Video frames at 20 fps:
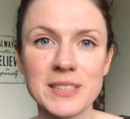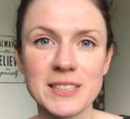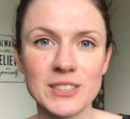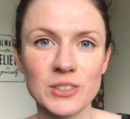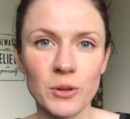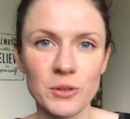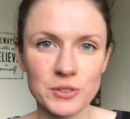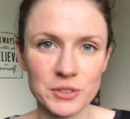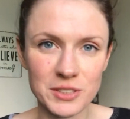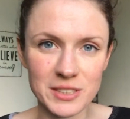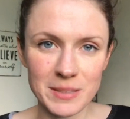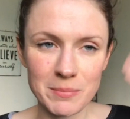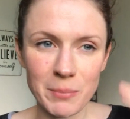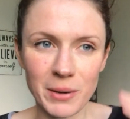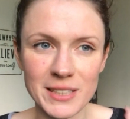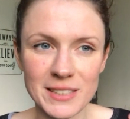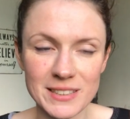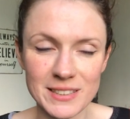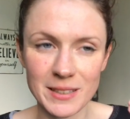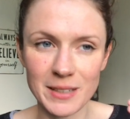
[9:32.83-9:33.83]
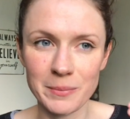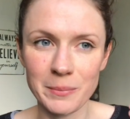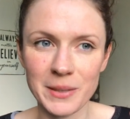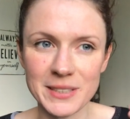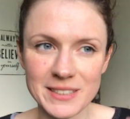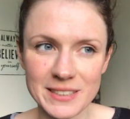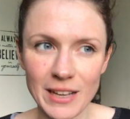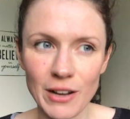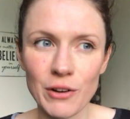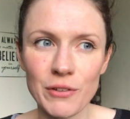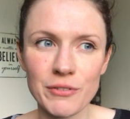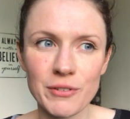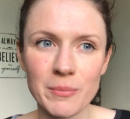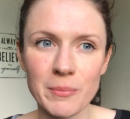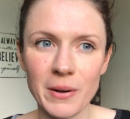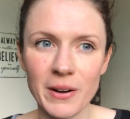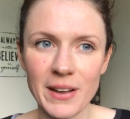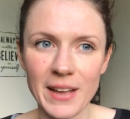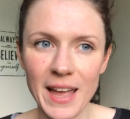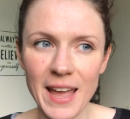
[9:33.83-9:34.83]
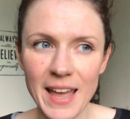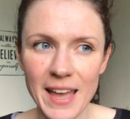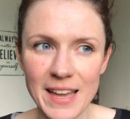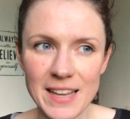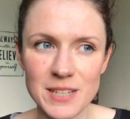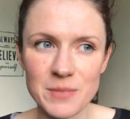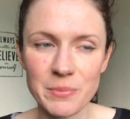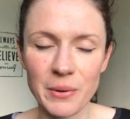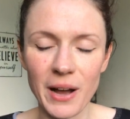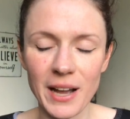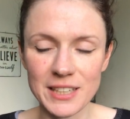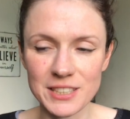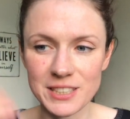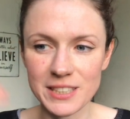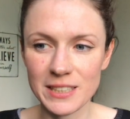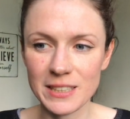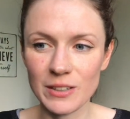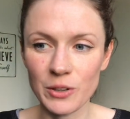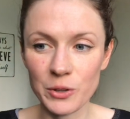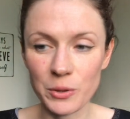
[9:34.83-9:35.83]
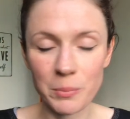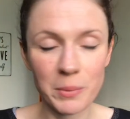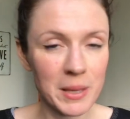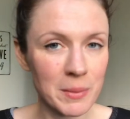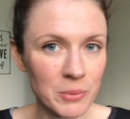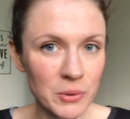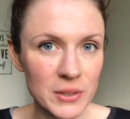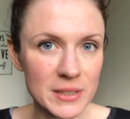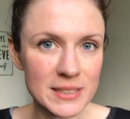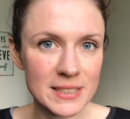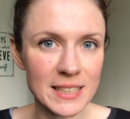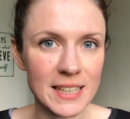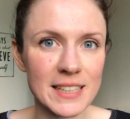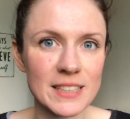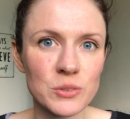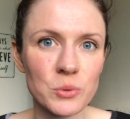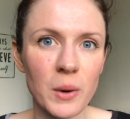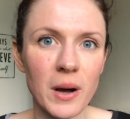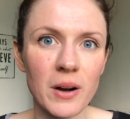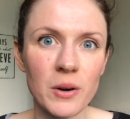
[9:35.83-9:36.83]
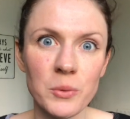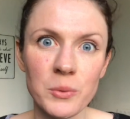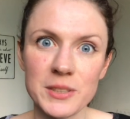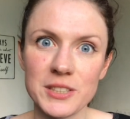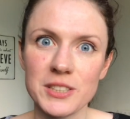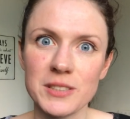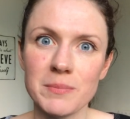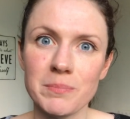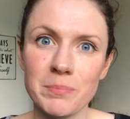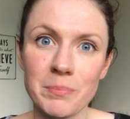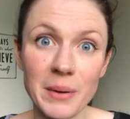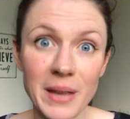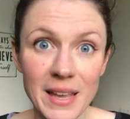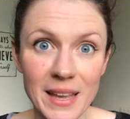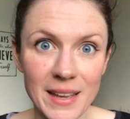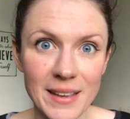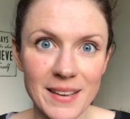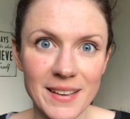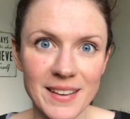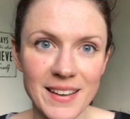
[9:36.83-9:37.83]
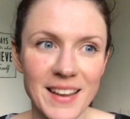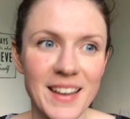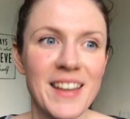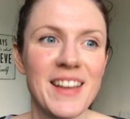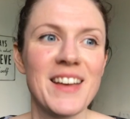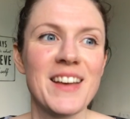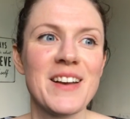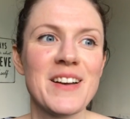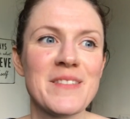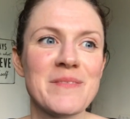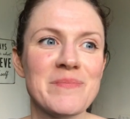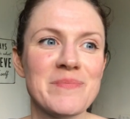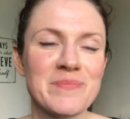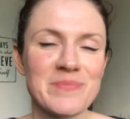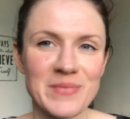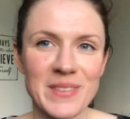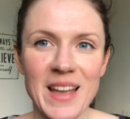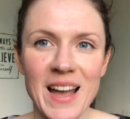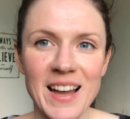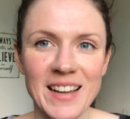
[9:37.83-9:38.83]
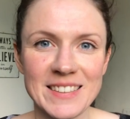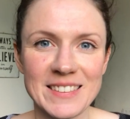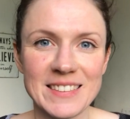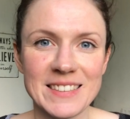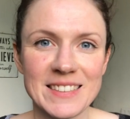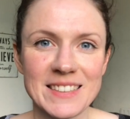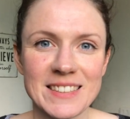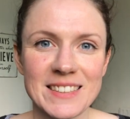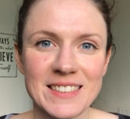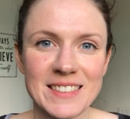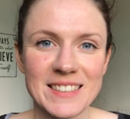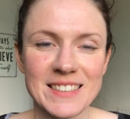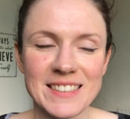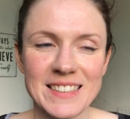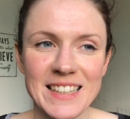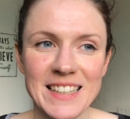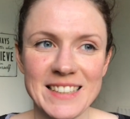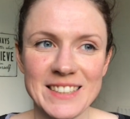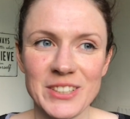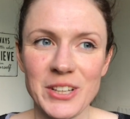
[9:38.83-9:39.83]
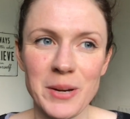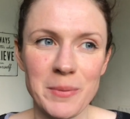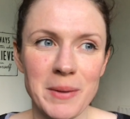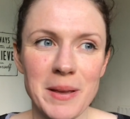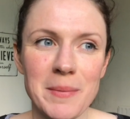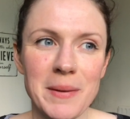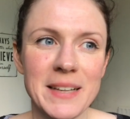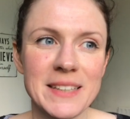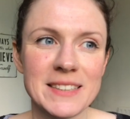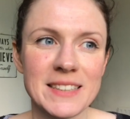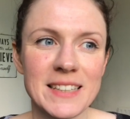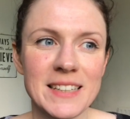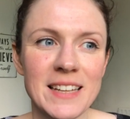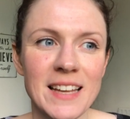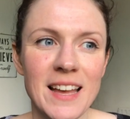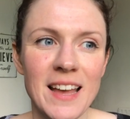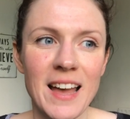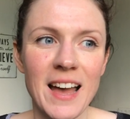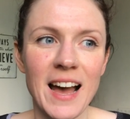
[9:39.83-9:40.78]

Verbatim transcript: It's not just in my myself and my head, but actually other people can see it as well, which is big. And it's going to be amazing.